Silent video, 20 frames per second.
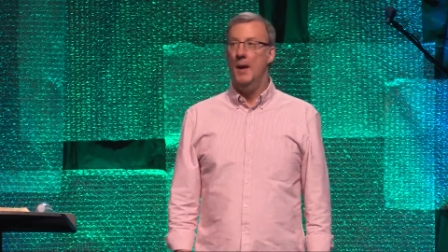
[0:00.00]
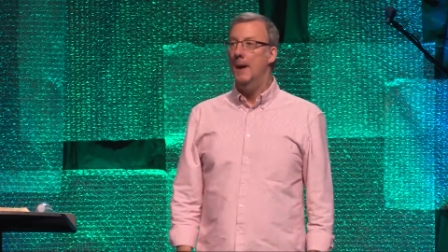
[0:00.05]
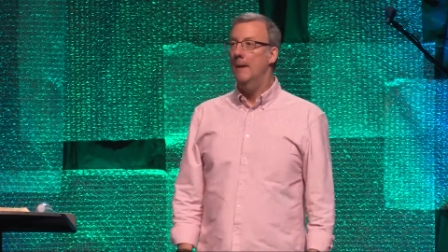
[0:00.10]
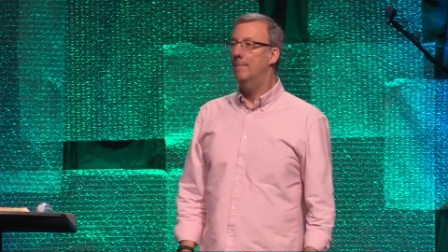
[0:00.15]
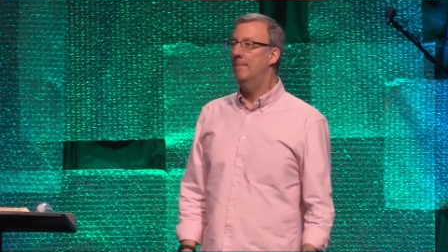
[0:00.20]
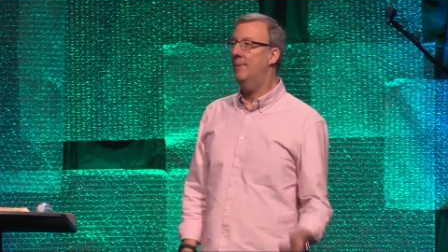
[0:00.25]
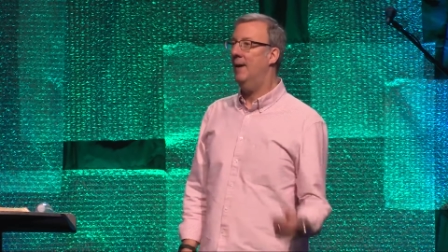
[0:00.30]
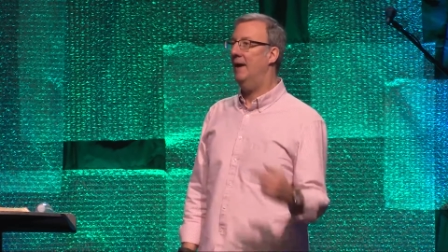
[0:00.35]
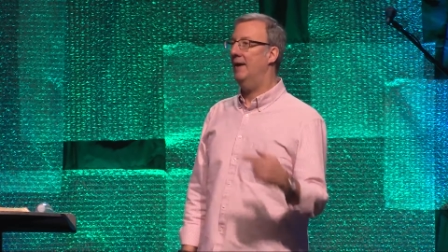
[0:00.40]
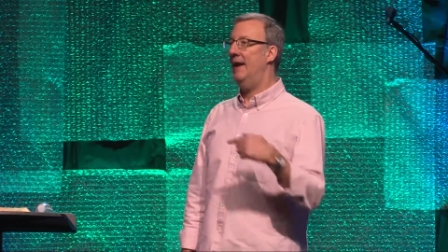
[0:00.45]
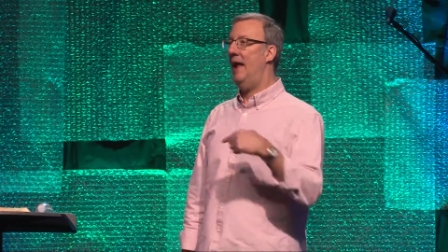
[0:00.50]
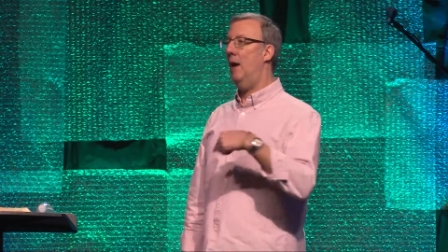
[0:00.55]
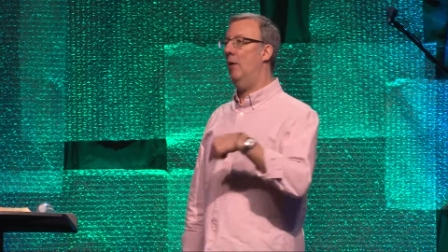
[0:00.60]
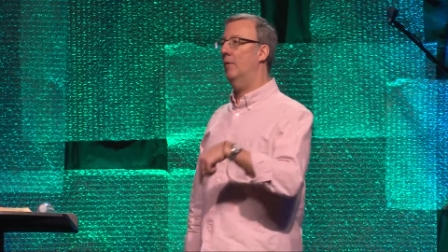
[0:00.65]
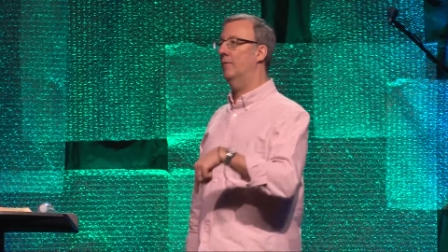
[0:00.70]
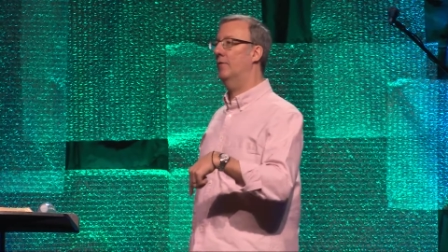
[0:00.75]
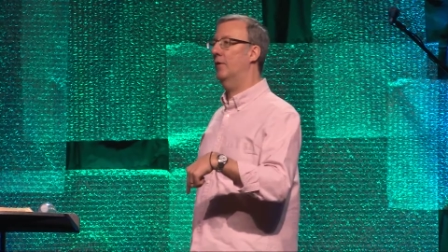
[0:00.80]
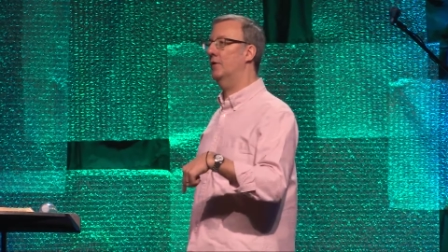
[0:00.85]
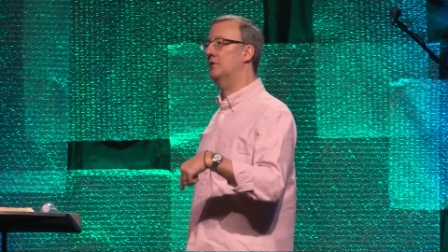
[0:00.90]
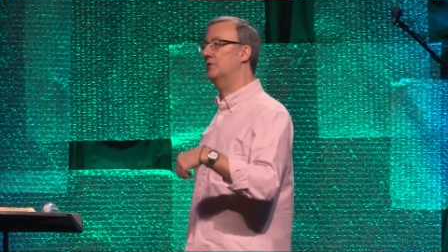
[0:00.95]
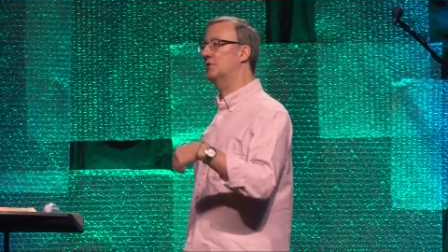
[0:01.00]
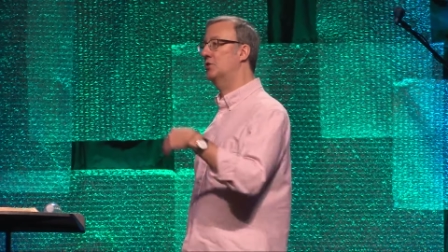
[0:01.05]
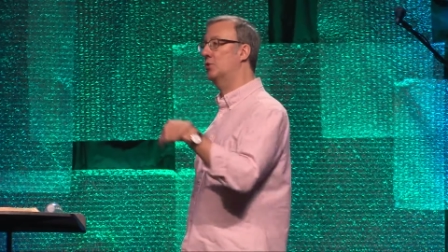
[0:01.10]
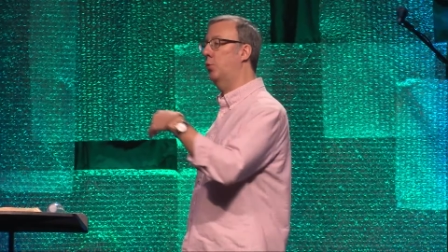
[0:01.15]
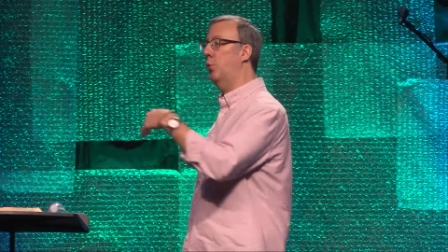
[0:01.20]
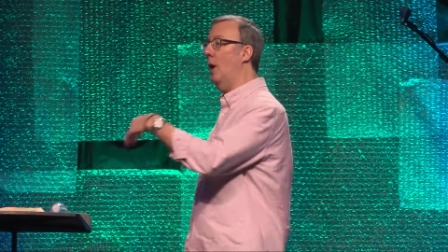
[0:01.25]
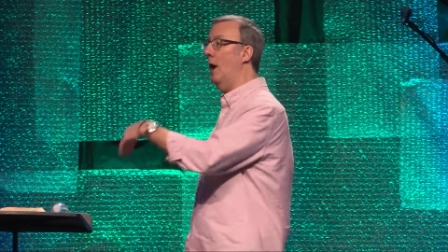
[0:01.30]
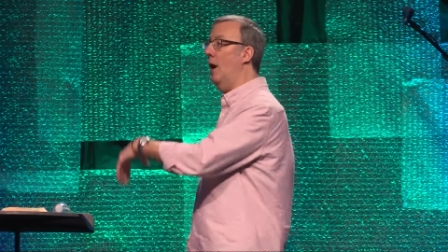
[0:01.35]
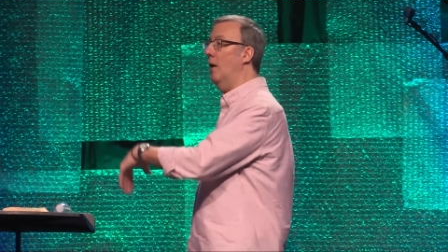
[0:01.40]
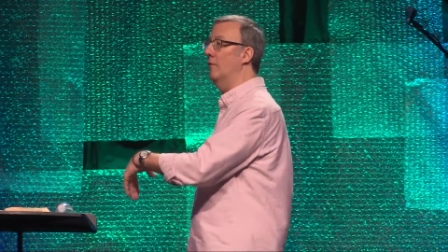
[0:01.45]
But now in verse
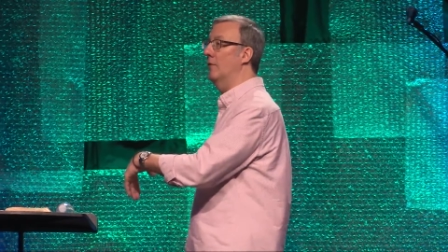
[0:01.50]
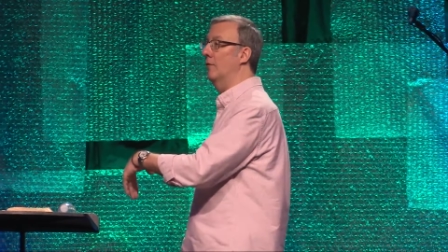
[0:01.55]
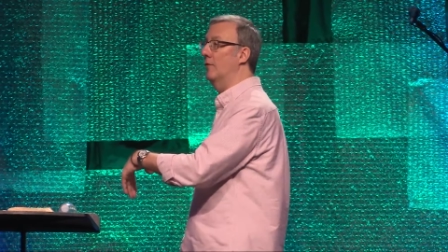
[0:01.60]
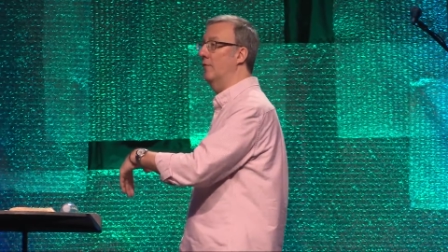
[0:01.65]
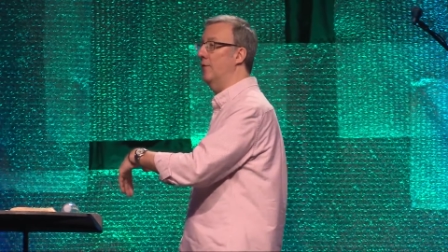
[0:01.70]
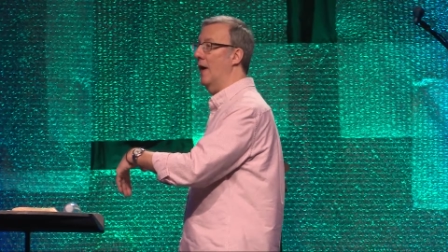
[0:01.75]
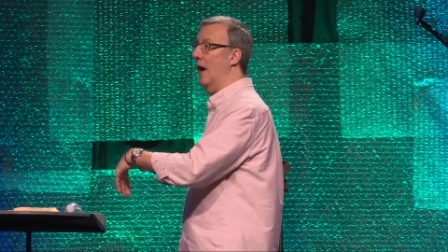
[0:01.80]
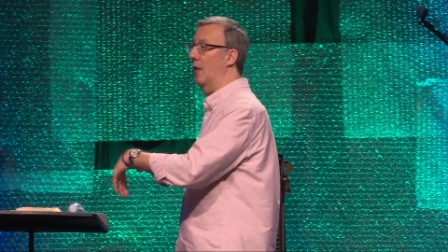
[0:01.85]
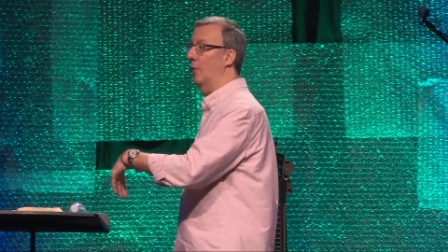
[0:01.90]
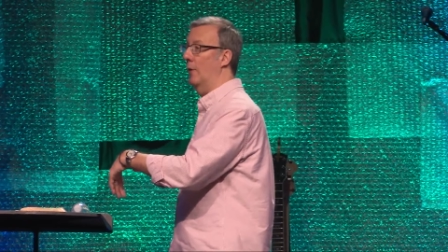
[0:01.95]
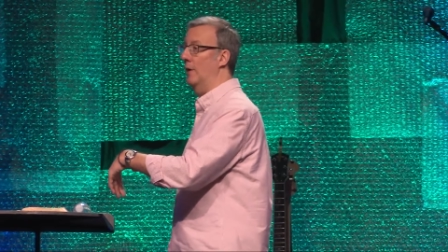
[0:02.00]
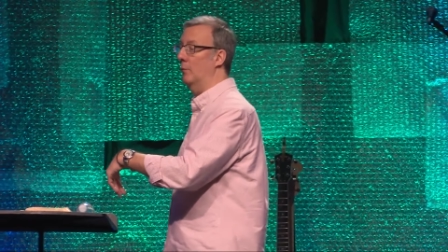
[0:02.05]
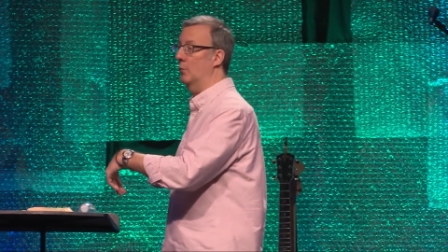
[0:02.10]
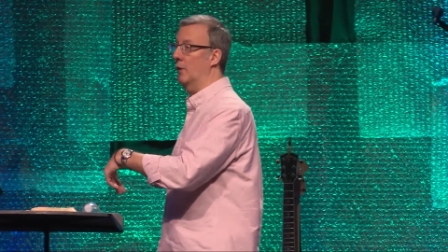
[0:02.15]
12 and following,